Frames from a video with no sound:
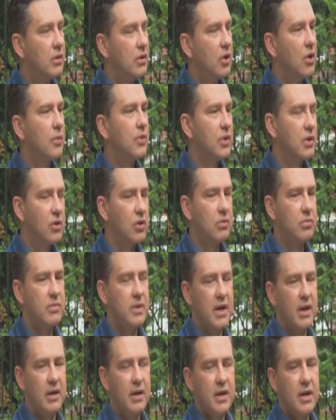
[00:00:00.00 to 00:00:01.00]
You're with the Globe and
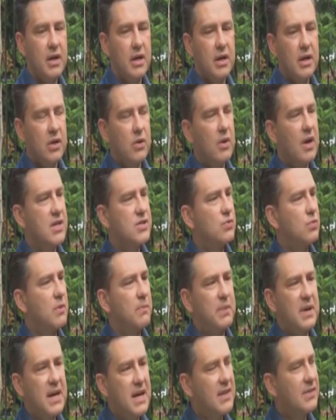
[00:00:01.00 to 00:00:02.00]
Mail. You guys
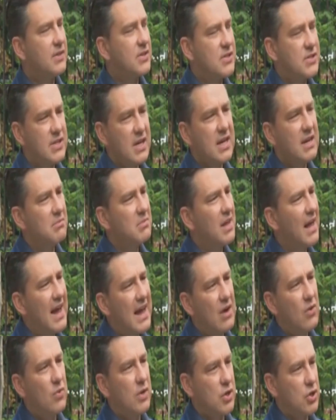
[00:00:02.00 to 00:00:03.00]
repeat the same
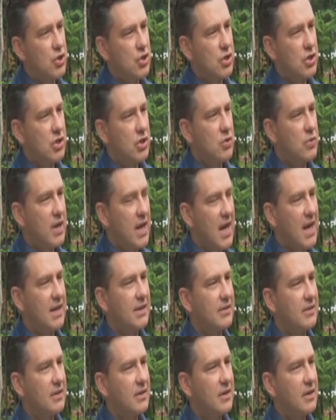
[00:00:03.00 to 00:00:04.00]
language you
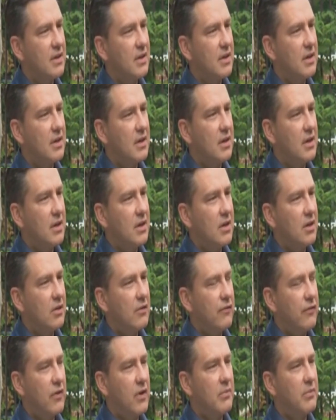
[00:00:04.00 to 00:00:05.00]
get
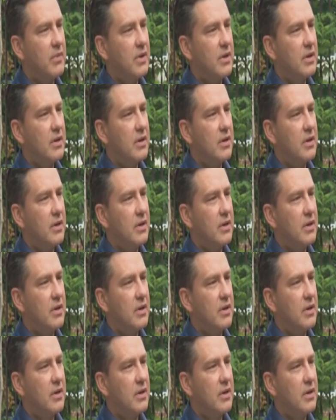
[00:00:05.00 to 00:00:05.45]
from